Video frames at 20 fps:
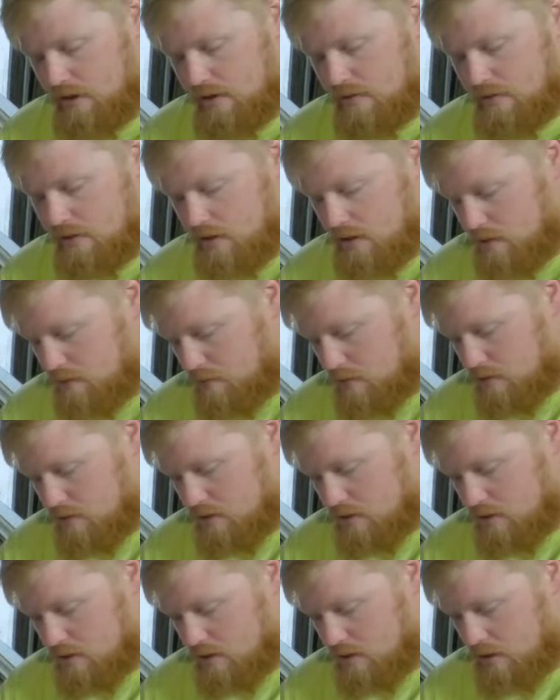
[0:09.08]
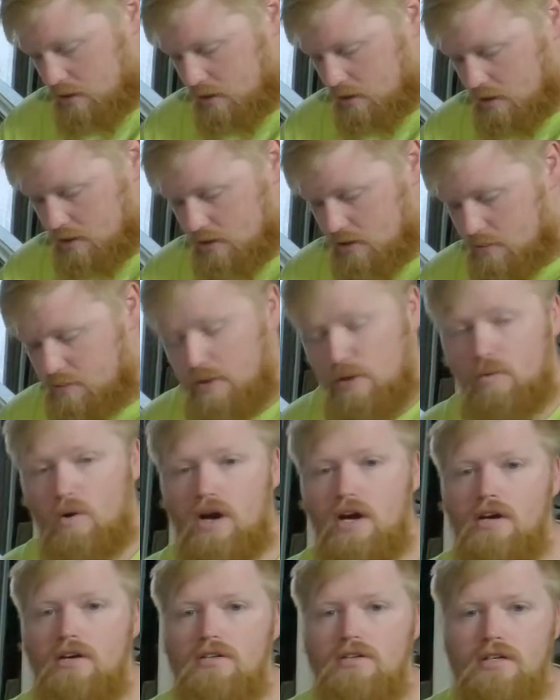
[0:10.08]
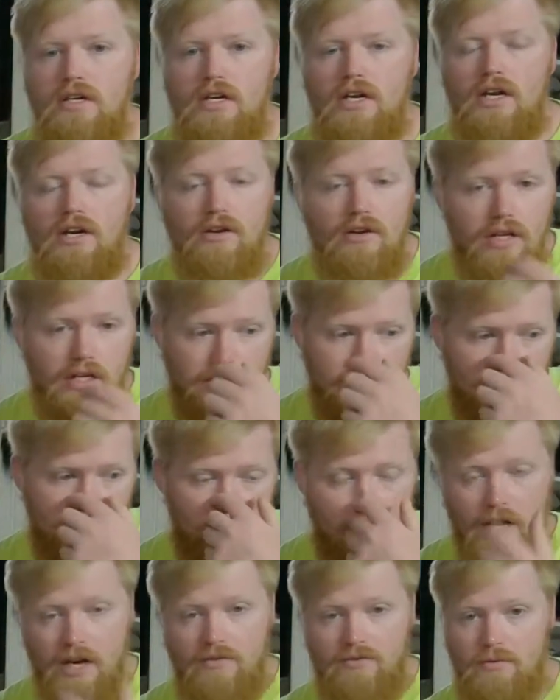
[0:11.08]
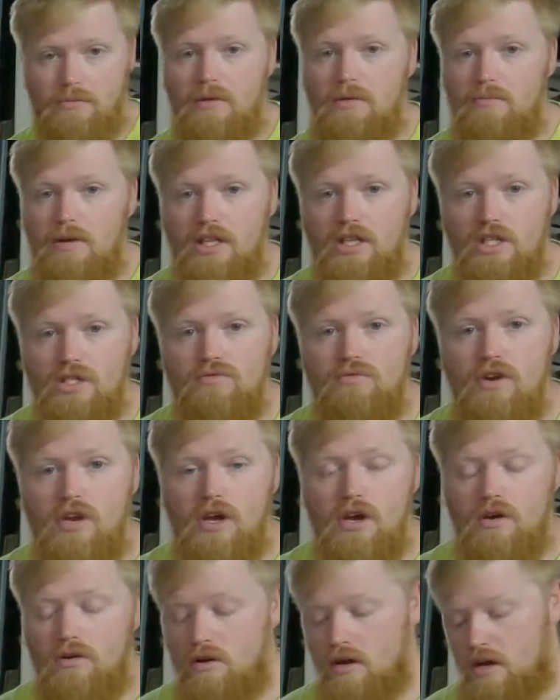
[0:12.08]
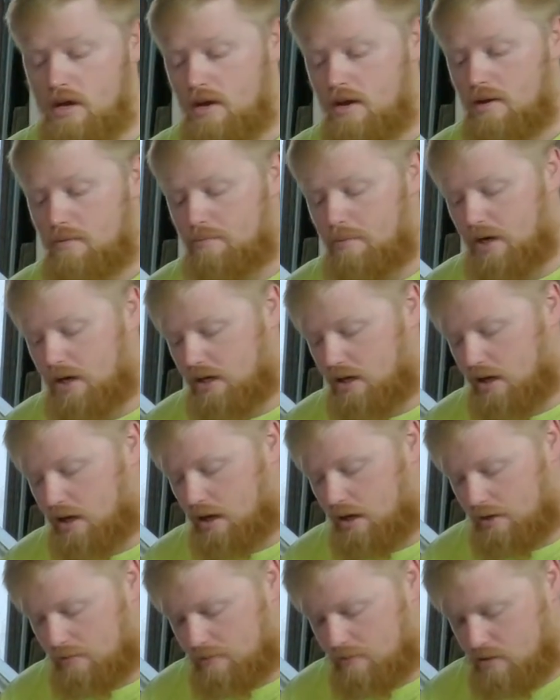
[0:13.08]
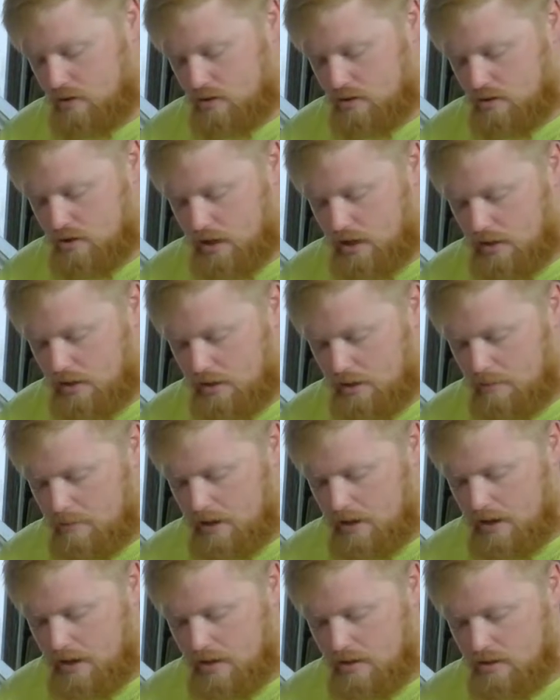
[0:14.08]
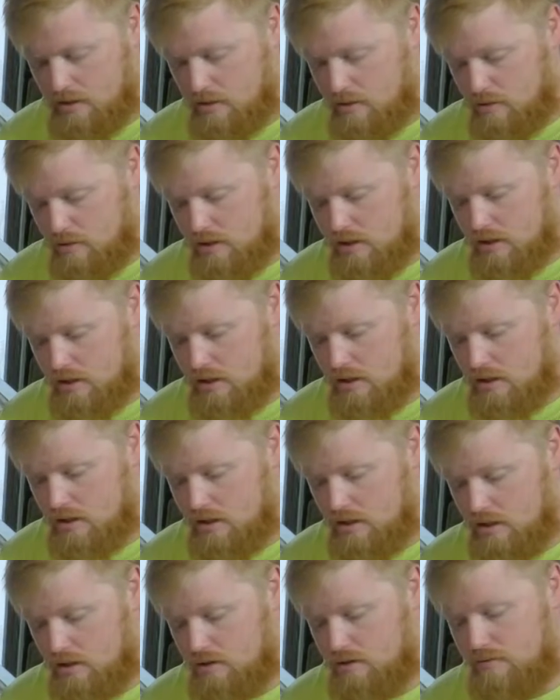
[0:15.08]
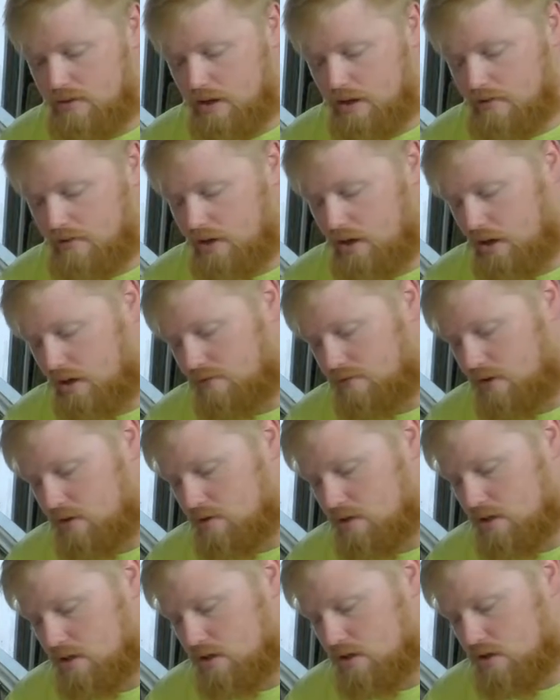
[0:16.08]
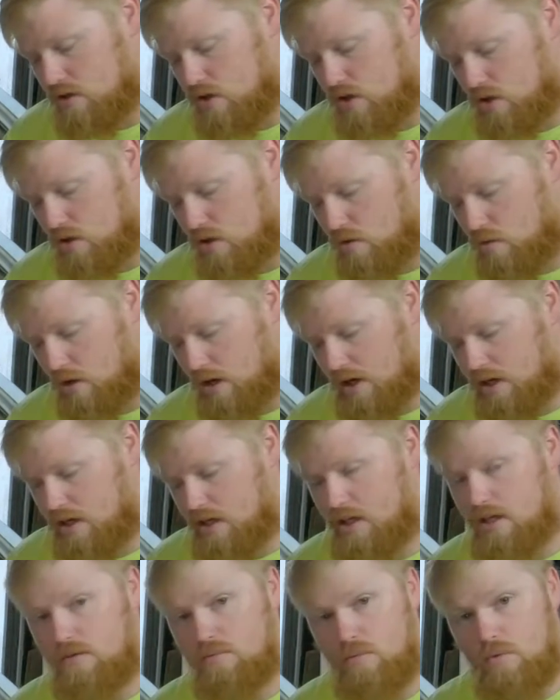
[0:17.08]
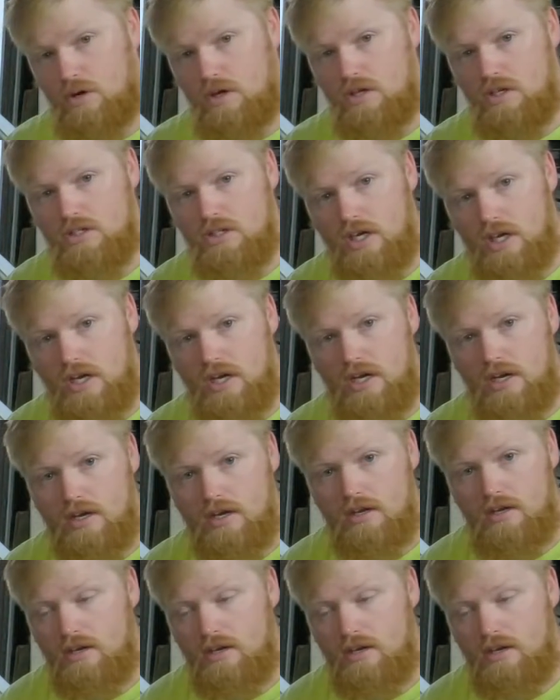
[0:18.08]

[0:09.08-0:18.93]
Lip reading: very confusing. It's been a while, and I know you guys have been waiting for me to make this video, but trying to think about how to do it, it was very, very confusing. So what I did was I